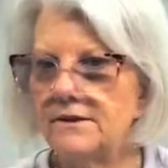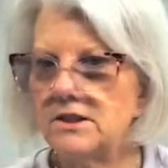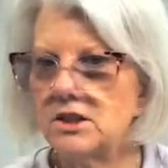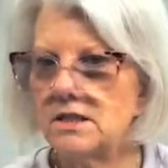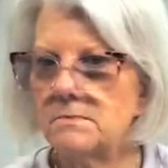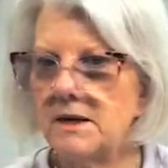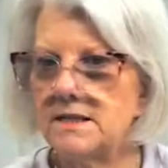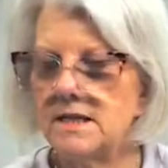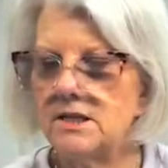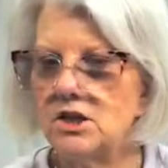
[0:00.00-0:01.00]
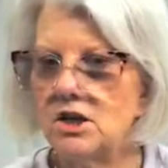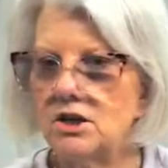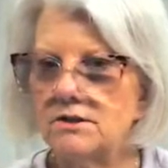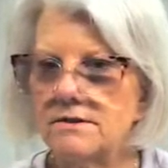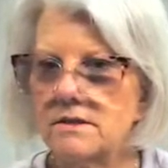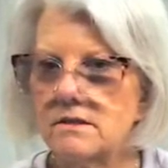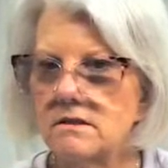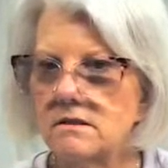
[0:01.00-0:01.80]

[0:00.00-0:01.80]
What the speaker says: inches by 10 yards.